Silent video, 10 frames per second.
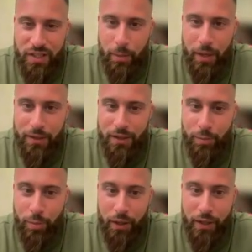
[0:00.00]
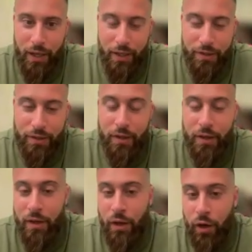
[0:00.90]
Semantics podcast.
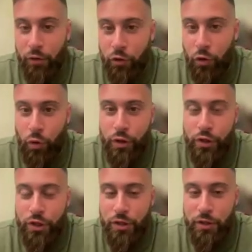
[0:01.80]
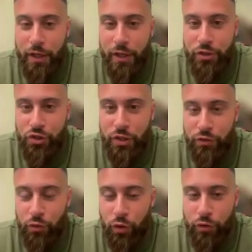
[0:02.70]
Of course, ladies and gents,
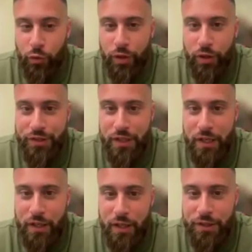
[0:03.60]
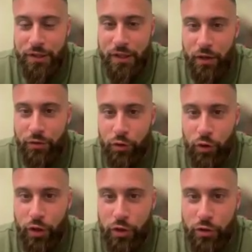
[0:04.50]
for all of your real estate needs in South
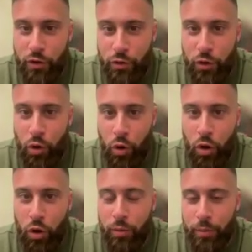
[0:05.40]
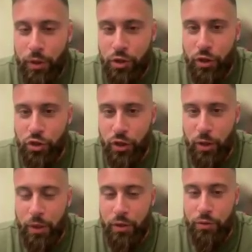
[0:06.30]
Florida, you know who to call. Make sure to check
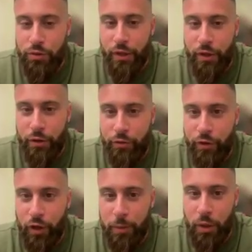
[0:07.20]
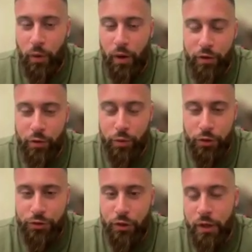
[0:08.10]
out my newsletter. Follow me at Rafi the
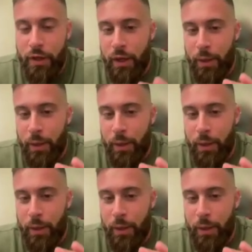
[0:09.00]
Realtor.